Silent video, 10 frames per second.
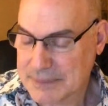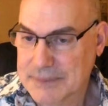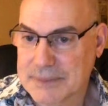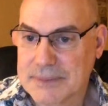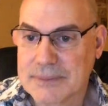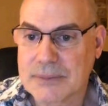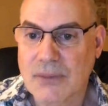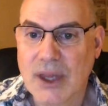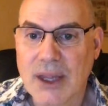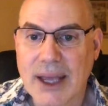
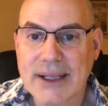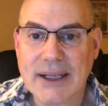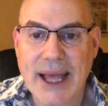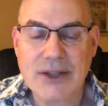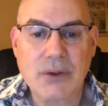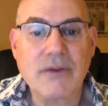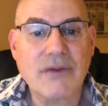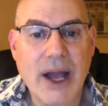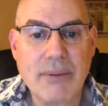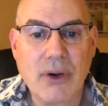And the last one,
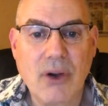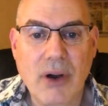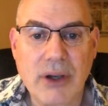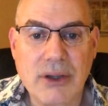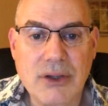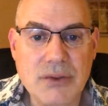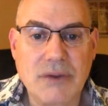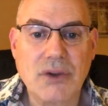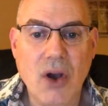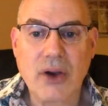fibrocartilage, we've
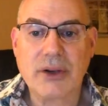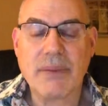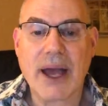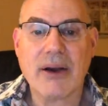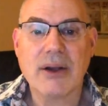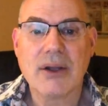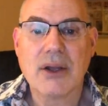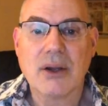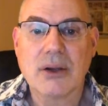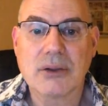talked about,
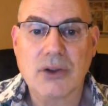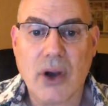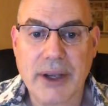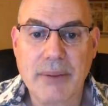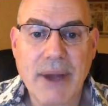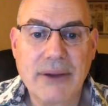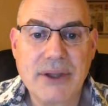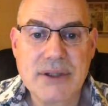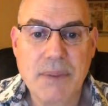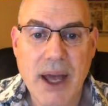talking about the
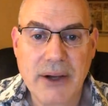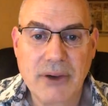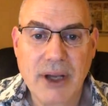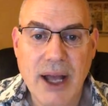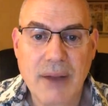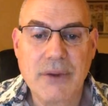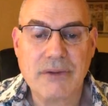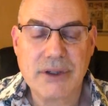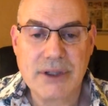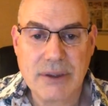spinal column, the
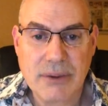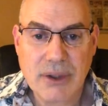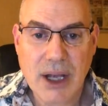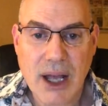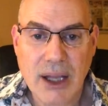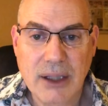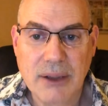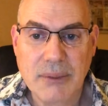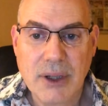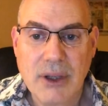vertebral
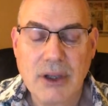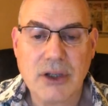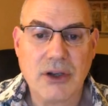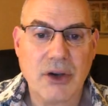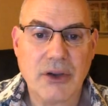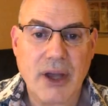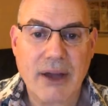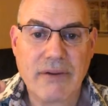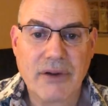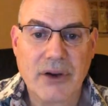column. You know, you
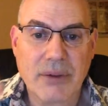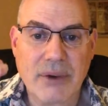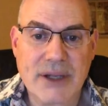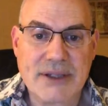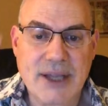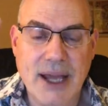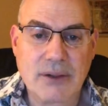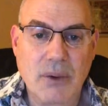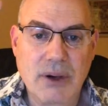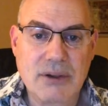have vertebrae stacked
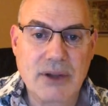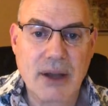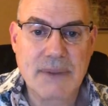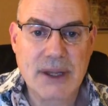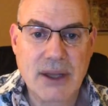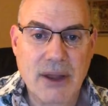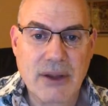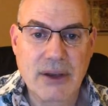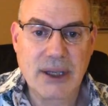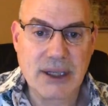one on top of the other.
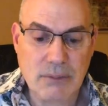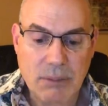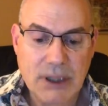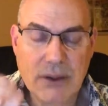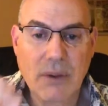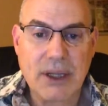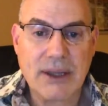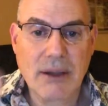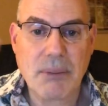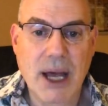In between
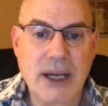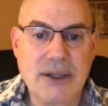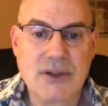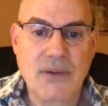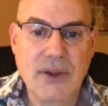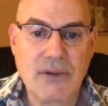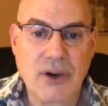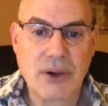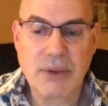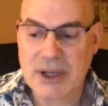the bodies of the
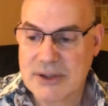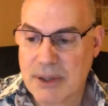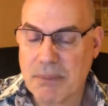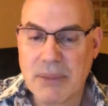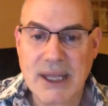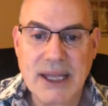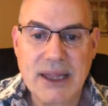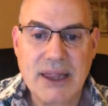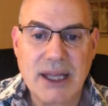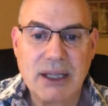vertebrae is the big,
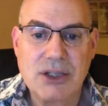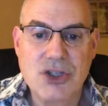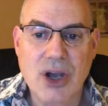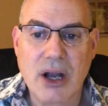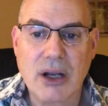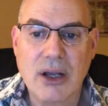thick chunk